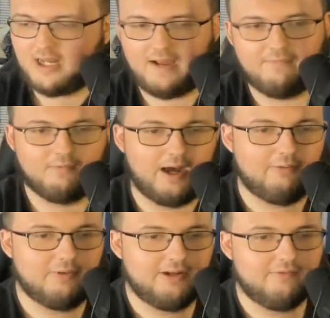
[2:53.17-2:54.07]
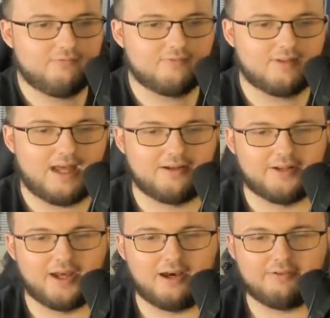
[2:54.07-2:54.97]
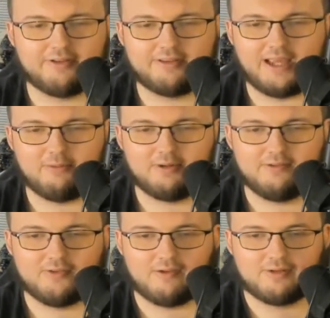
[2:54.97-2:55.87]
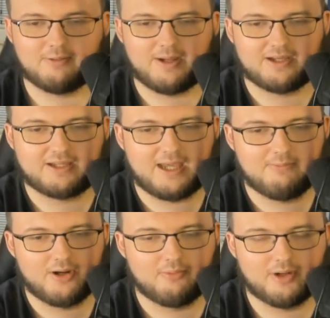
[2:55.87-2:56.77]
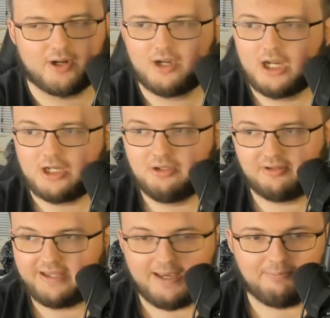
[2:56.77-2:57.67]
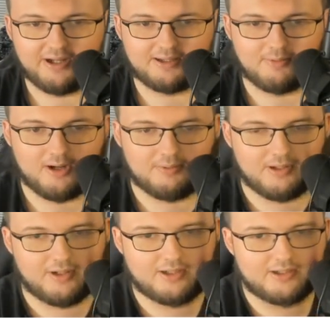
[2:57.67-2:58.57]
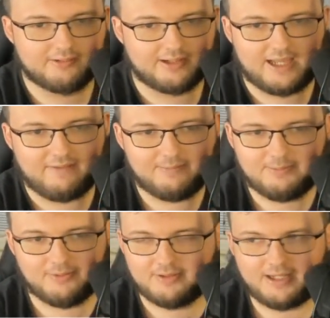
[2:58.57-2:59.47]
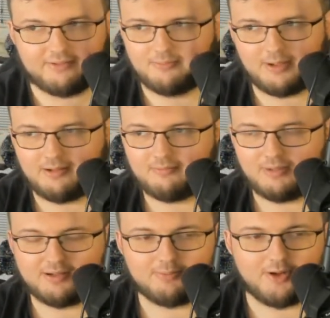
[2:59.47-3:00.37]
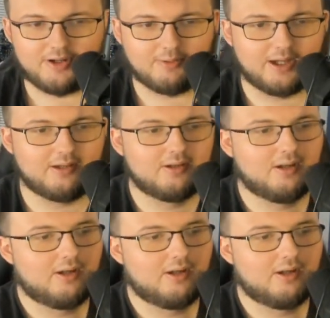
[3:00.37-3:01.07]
I, I wonder if... I don't know. I was going to say, I wonder if they're ever going to make a game mode where you just can't punt the ball, period. Because, like, half people online don't play punt ball anyway.